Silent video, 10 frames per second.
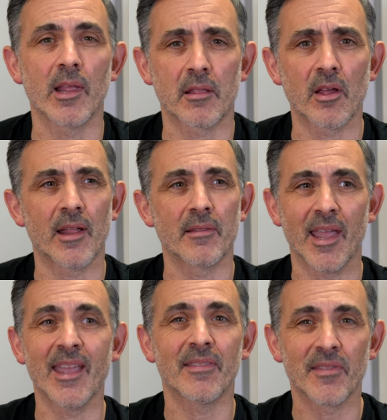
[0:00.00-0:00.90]
It's kind of,
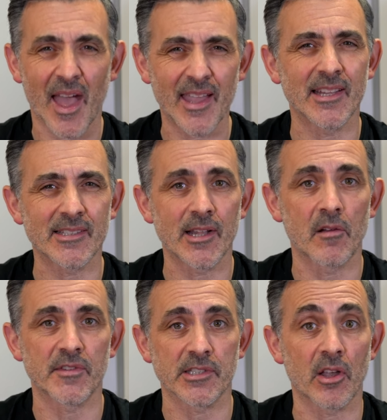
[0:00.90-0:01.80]
it, that in
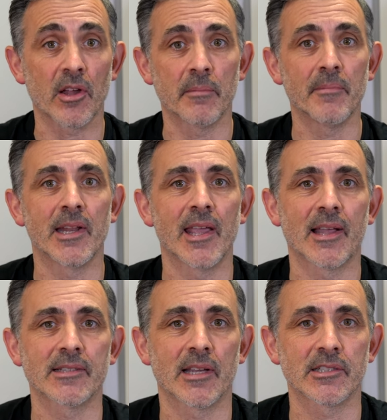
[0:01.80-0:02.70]
itself is a kind of mini
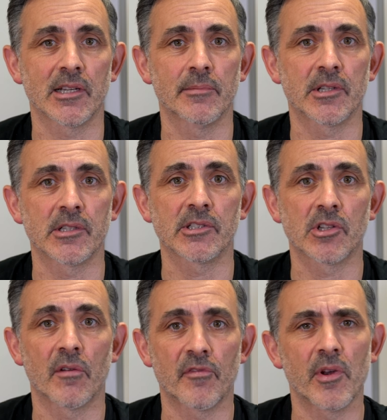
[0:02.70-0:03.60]
act actually, because it's
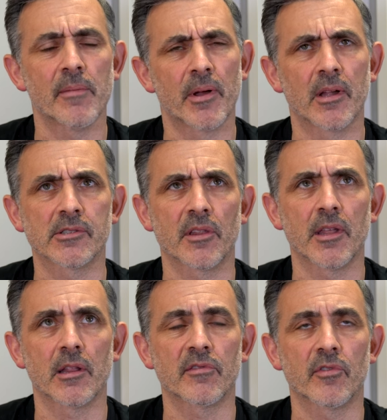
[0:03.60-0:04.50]
got three parts. I
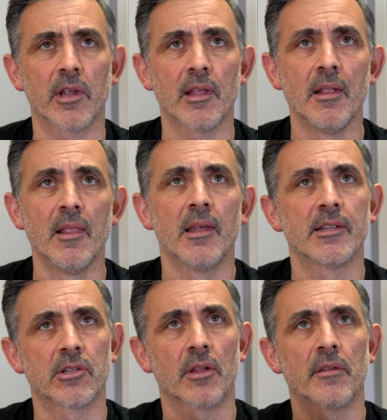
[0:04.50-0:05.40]
think it's three.
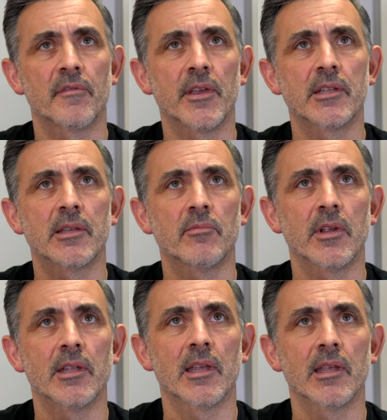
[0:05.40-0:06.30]
It's got the fingertip
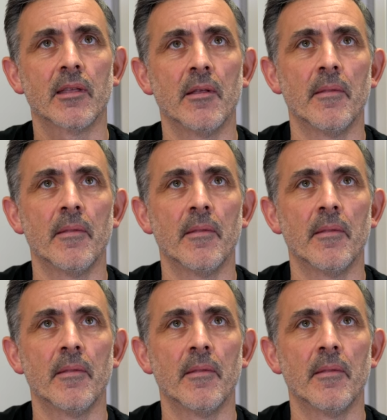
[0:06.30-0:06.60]
reading.